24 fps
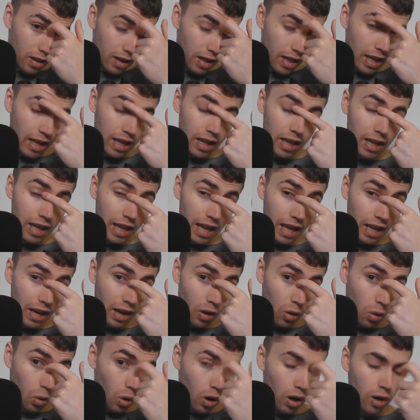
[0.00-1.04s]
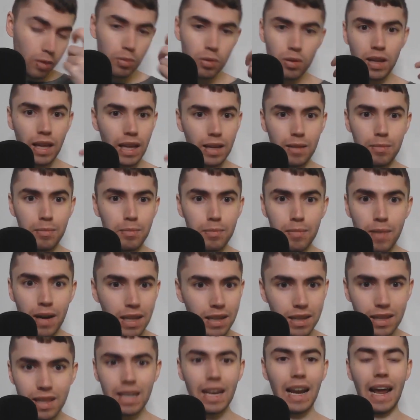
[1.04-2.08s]
and then they had a horrible
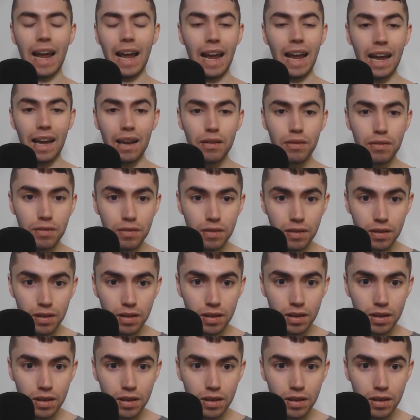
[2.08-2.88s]
month and a half.